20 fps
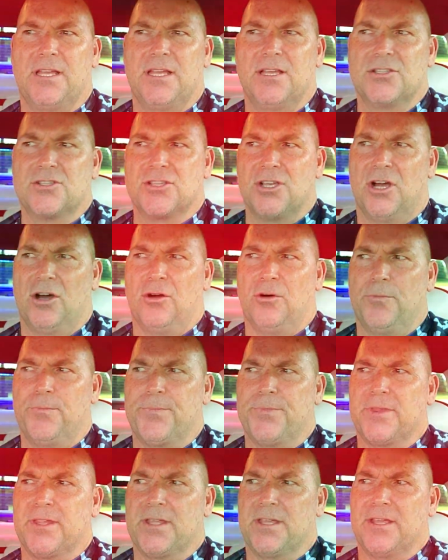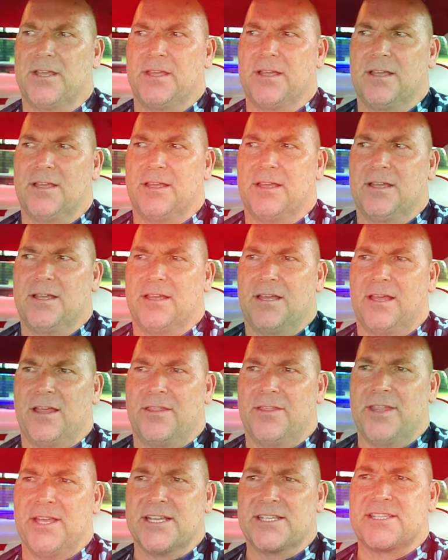So
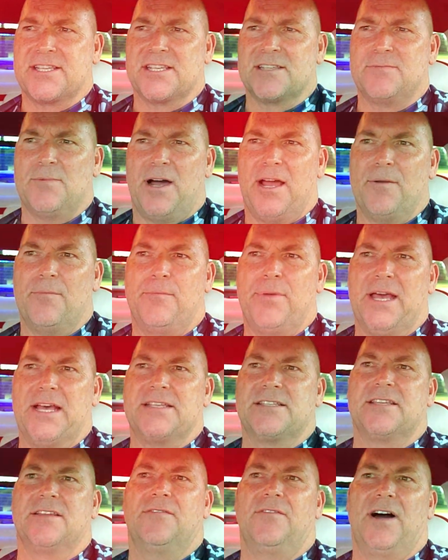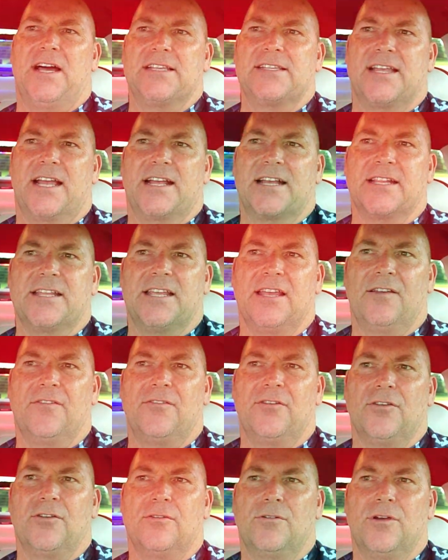this is my best advice I could give
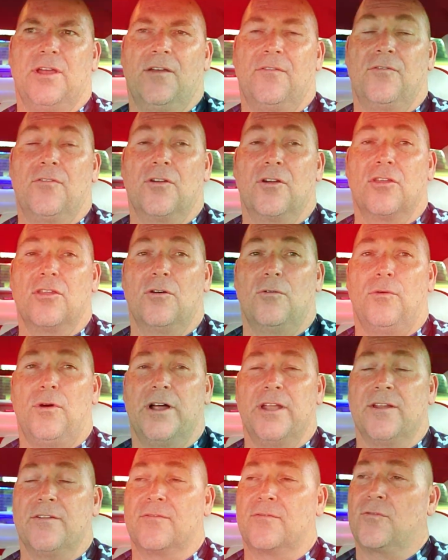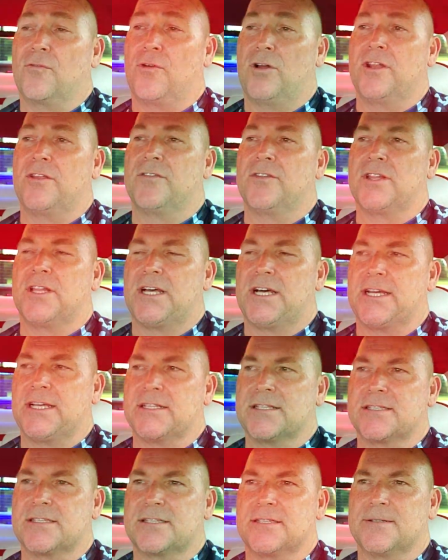you if you're the one in front of the
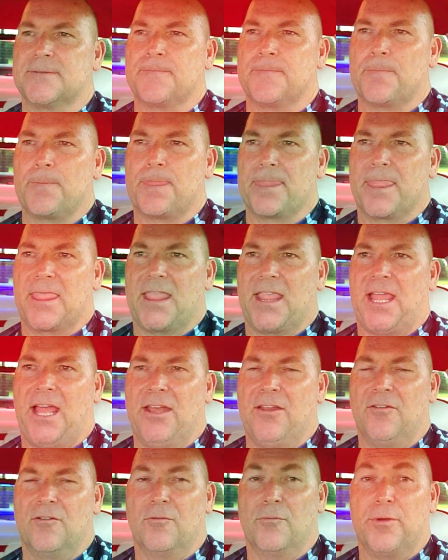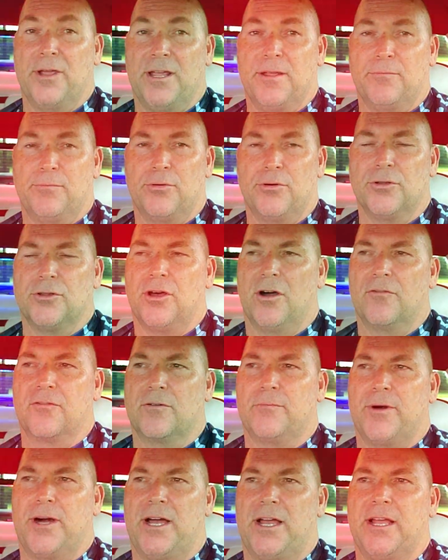lights and you were being pulled
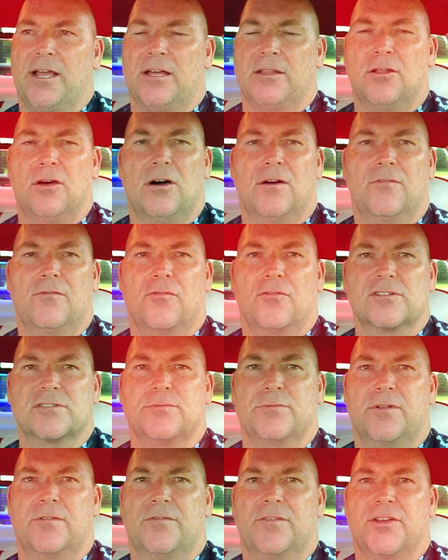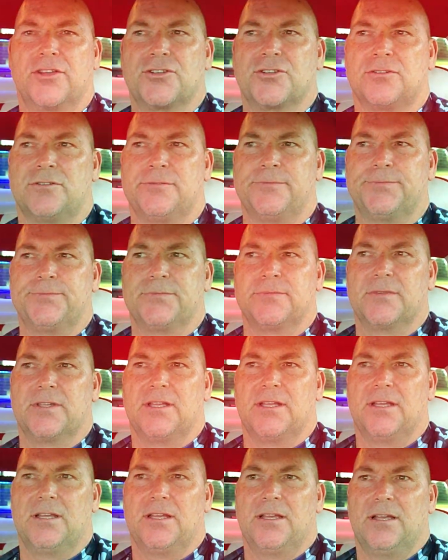over by a law enforcement official.
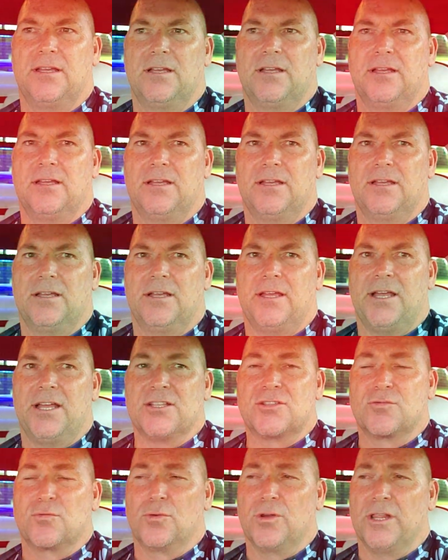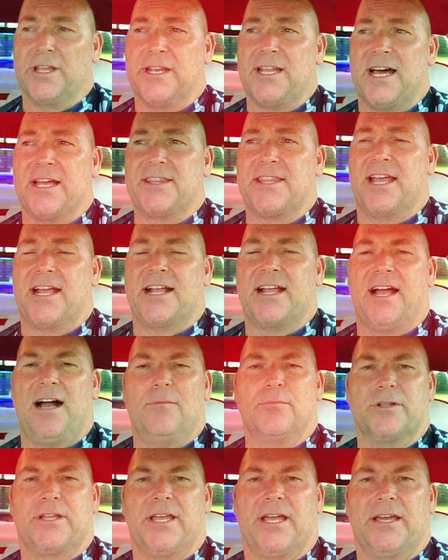It's really not that
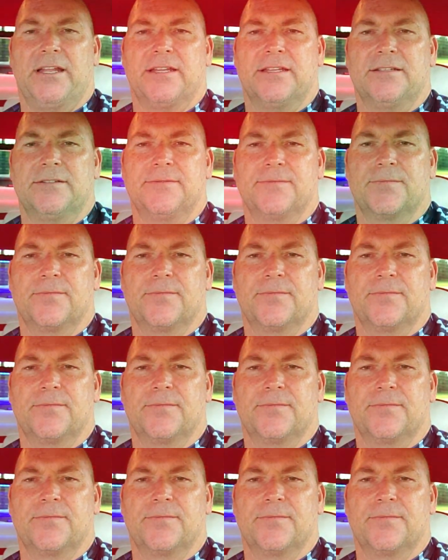complicated.